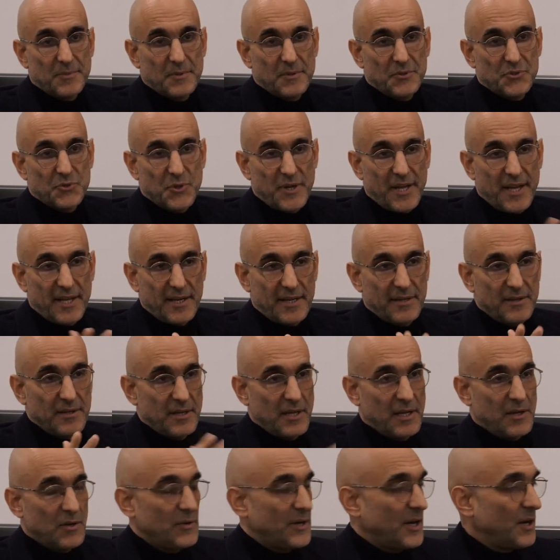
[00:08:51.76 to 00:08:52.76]
Sudan,
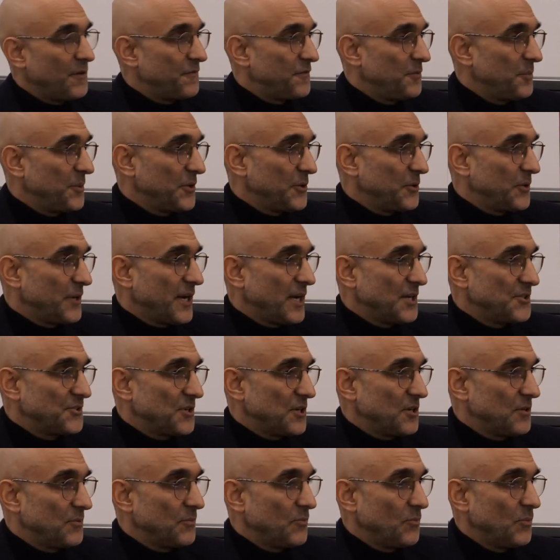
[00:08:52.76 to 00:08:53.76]
I don't know how familiar you guys
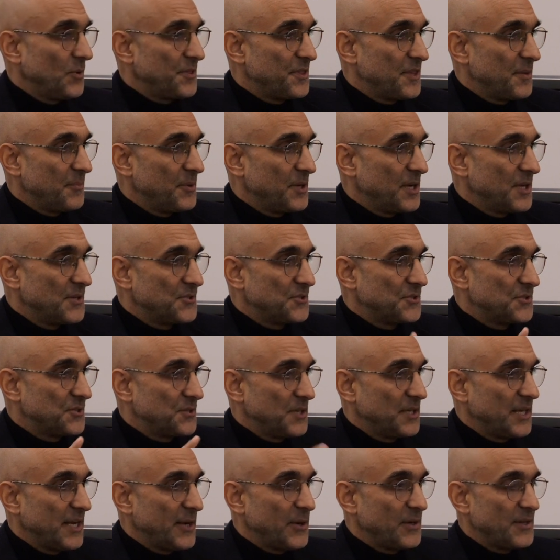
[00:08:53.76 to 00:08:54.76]
are with it, but it's
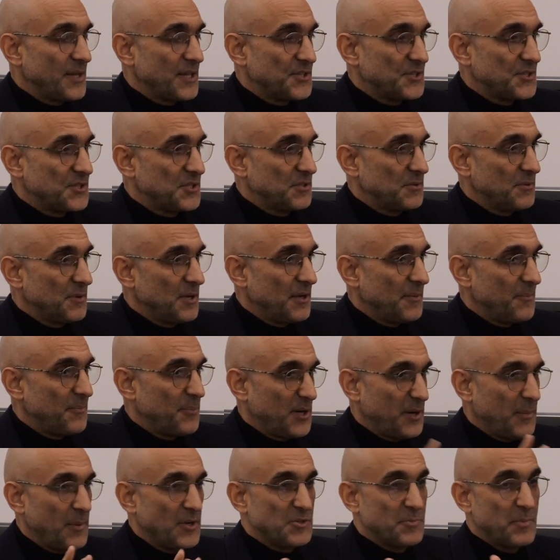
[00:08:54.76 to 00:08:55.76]
an area that's
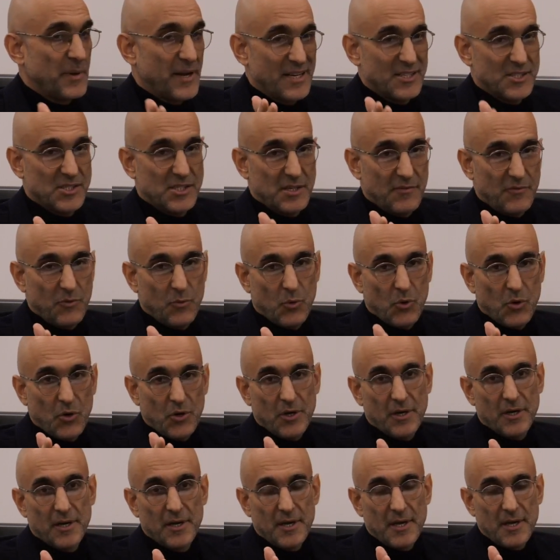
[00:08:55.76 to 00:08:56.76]
pretty much been in civil
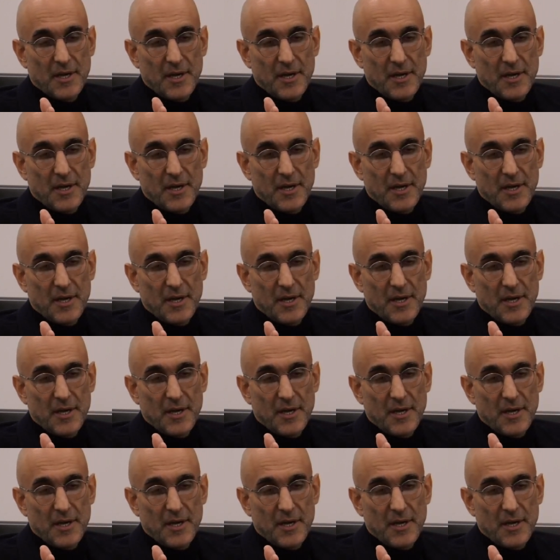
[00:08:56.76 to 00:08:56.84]
war